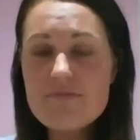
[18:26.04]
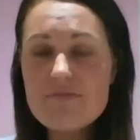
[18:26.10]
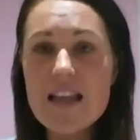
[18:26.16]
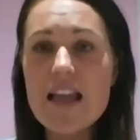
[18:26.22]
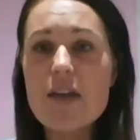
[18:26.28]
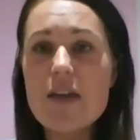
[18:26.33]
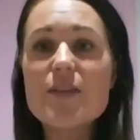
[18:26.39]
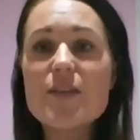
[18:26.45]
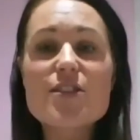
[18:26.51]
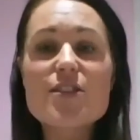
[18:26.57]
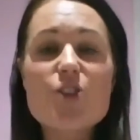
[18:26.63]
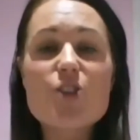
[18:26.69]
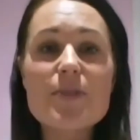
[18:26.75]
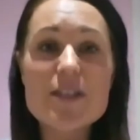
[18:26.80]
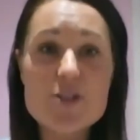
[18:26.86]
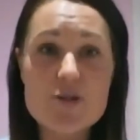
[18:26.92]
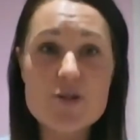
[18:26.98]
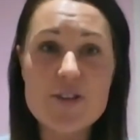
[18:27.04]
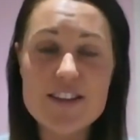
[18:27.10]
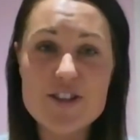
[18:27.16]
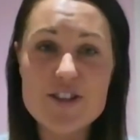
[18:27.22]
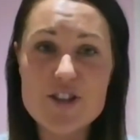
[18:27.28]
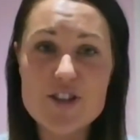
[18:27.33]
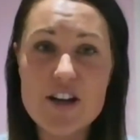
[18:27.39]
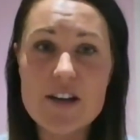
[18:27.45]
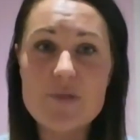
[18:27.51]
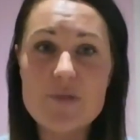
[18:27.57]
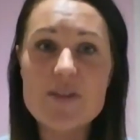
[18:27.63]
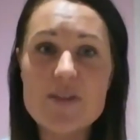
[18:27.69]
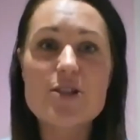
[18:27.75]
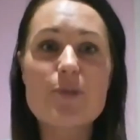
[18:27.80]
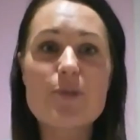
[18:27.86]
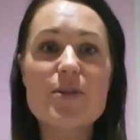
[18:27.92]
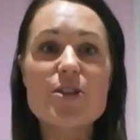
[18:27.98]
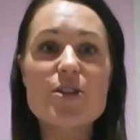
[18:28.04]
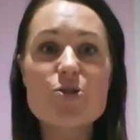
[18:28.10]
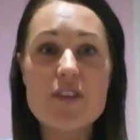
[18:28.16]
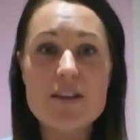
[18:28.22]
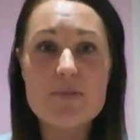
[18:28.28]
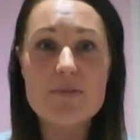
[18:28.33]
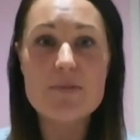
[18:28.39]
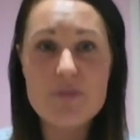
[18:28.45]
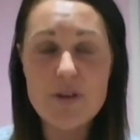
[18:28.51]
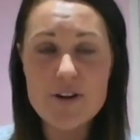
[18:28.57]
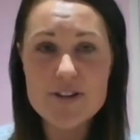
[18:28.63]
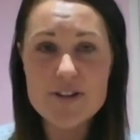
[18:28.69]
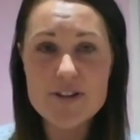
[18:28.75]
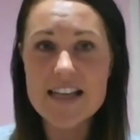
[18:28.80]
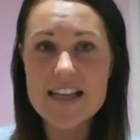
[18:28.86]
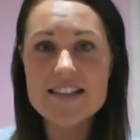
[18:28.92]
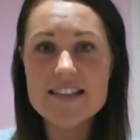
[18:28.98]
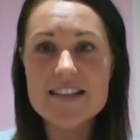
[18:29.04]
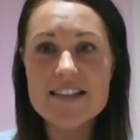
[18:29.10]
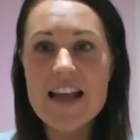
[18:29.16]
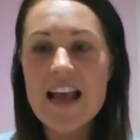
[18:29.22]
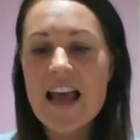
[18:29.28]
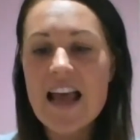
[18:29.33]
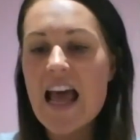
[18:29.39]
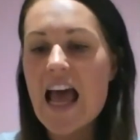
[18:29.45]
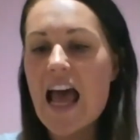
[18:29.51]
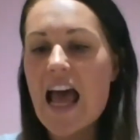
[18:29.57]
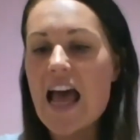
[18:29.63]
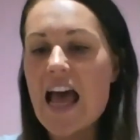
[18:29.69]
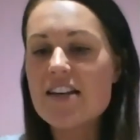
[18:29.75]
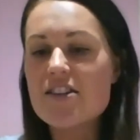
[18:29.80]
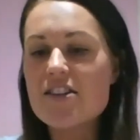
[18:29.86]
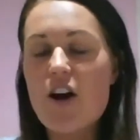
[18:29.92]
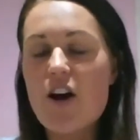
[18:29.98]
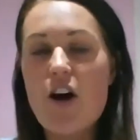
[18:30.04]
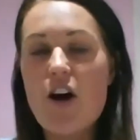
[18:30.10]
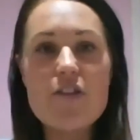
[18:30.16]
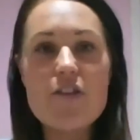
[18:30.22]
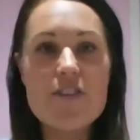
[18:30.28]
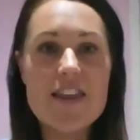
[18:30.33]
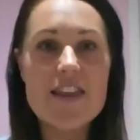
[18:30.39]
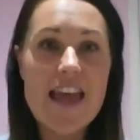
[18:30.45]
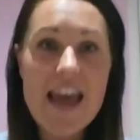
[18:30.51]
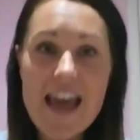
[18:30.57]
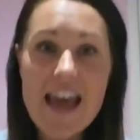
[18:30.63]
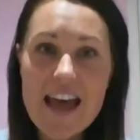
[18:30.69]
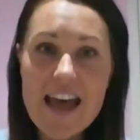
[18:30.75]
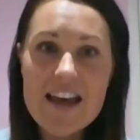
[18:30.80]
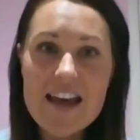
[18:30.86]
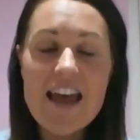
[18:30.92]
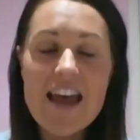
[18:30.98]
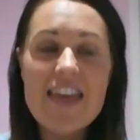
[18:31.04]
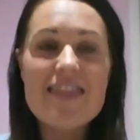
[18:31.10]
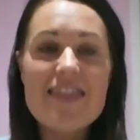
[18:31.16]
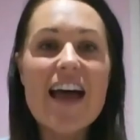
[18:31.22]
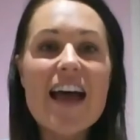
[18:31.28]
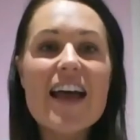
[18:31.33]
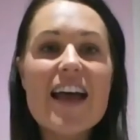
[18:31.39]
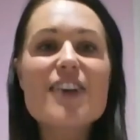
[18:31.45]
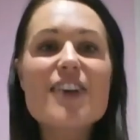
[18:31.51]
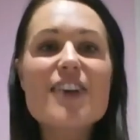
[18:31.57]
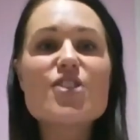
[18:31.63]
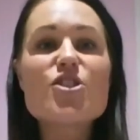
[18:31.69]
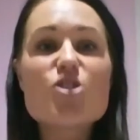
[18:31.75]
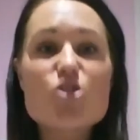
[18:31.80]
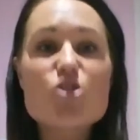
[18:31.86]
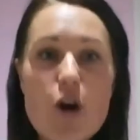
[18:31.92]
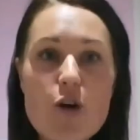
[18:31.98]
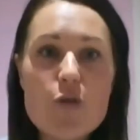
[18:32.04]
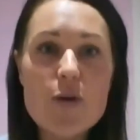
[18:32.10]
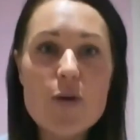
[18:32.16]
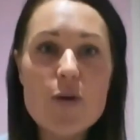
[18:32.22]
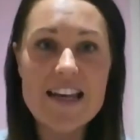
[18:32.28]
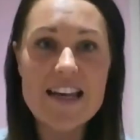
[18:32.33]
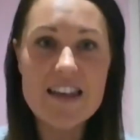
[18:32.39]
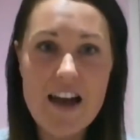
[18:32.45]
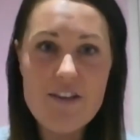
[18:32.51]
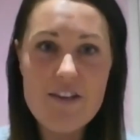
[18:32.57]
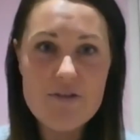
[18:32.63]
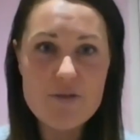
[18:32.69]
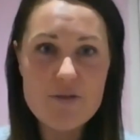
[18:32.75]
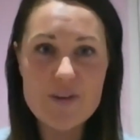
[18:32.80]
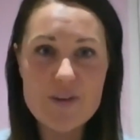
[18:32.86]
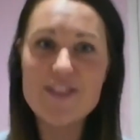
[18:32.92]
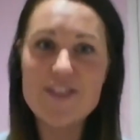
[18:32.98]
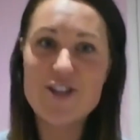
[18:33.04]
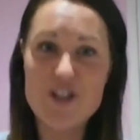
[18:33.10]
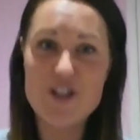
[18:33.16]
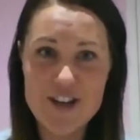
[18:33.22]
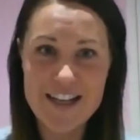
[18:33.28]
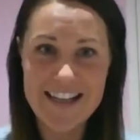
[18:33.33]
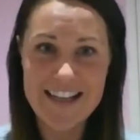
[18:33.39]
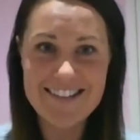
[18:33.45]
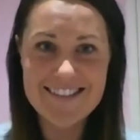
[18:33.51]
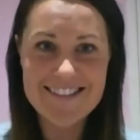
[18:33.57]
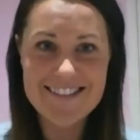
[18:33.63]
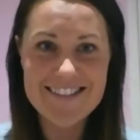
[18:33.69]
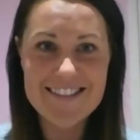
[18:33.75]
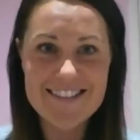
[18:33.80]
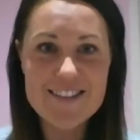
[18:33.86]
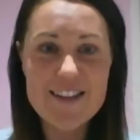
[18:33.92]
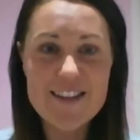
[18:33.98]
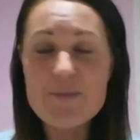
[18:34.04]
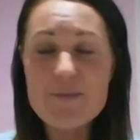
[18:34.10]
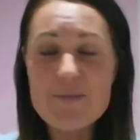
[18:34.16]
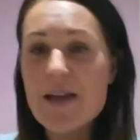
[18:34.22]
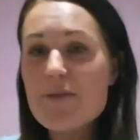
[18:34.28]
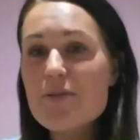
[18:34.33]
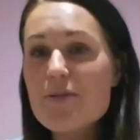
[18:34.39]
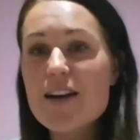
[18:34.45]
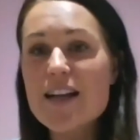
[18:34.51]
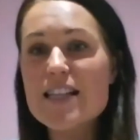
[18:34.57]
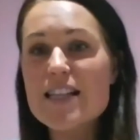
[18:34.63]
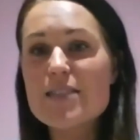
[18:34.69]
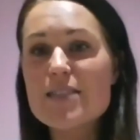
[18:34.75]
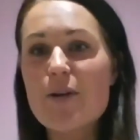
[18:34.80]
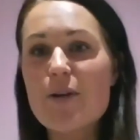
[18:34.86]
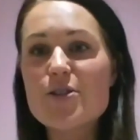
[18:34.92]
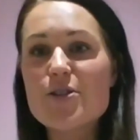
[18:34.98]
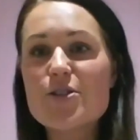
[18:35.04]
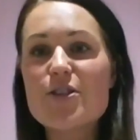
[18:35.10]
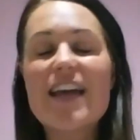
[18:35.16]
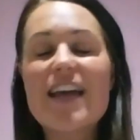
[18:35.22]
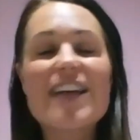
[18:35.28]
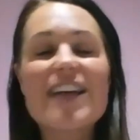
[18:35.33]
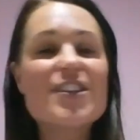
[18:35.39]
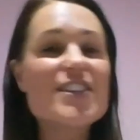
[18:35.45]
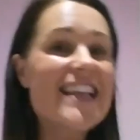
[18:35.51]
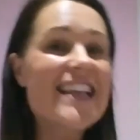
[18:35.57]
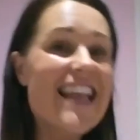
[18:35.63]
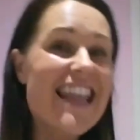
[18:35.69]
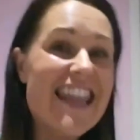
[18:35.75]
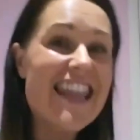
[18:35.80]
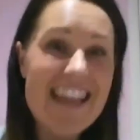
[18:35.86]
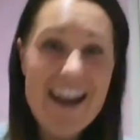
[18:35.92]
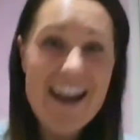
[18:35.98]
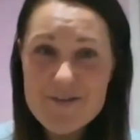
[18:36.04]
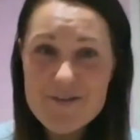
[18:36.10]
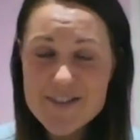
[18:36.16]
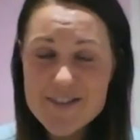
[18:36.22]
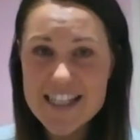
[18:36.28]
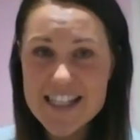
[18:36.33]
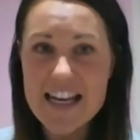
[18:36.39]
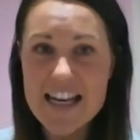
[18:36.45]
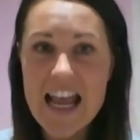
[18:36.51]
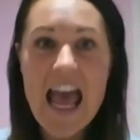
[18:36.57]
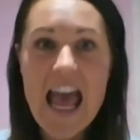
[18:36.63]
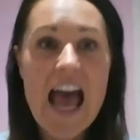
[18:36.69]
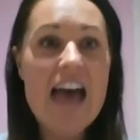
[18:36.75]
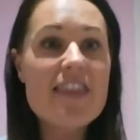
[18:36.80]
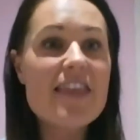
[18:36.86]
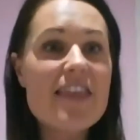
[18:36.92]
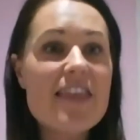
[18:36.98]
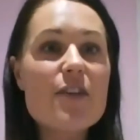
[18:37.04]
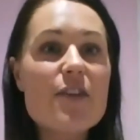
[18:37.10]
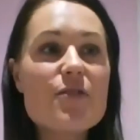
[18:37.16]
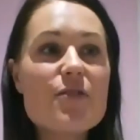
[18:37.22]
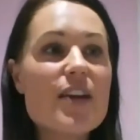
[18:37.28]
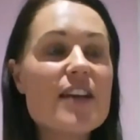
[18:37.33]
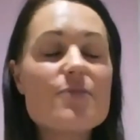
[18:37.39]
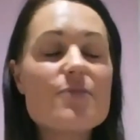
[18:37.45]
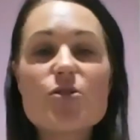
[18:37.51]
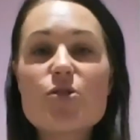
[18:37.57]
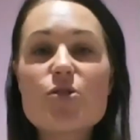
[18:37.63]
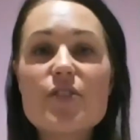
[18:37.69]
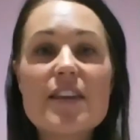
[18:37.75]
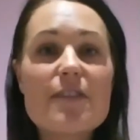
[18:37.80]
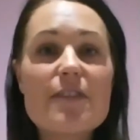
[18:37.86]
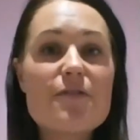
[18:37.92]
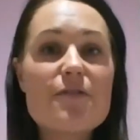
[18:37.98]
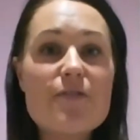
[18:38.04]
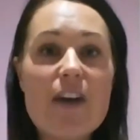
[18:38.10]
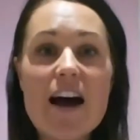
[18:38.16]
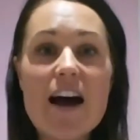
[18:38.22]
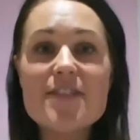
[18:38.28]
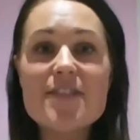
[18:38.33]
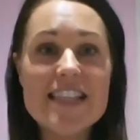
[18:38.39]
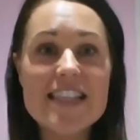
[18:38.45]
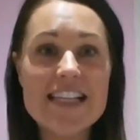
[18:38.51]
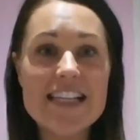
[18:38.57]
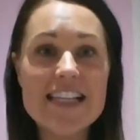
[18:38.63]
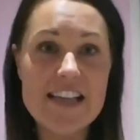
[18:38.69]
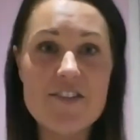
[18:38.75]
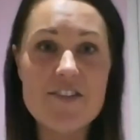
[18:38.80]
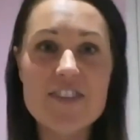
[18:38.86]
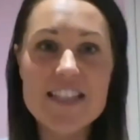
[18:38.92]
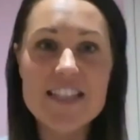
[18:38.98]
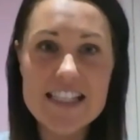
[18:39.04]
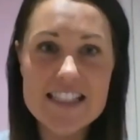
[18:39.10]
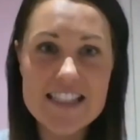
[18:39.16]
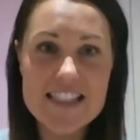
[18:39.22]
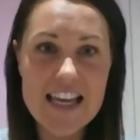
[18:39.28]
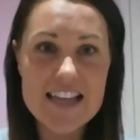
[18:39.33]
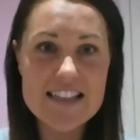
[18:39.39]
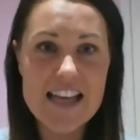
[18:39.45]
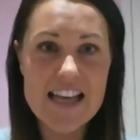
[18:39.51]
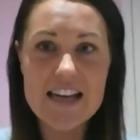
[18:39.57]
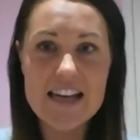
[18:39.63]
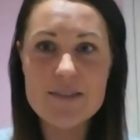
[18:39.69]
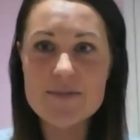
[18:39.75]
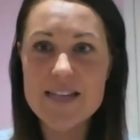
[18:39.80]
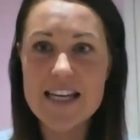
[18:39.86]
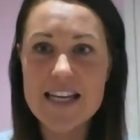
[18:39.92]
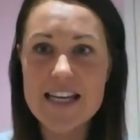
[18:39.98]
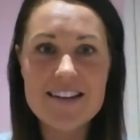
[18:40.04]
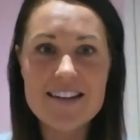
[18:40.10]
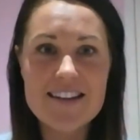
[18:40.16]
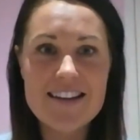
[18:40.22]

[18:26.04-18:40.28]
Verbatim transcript: and we stop enjoying the journey. We stop enjoying the process. And over there, they are so in love with the journey people that I spoke to, they just loved it. And they it took them five, six, seven years to get to NMD.